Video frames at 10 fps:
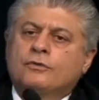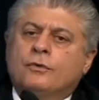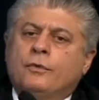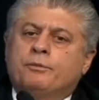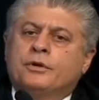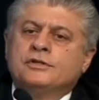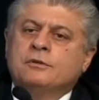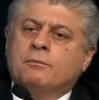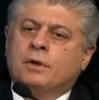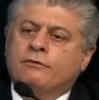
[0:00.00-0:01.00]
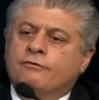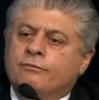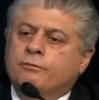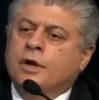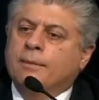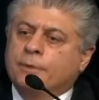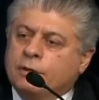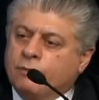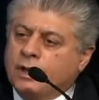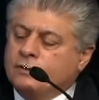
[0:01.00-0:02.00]
through the prism of
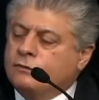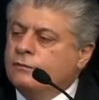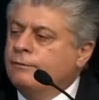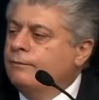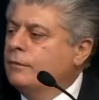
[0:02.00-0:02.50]
property rights.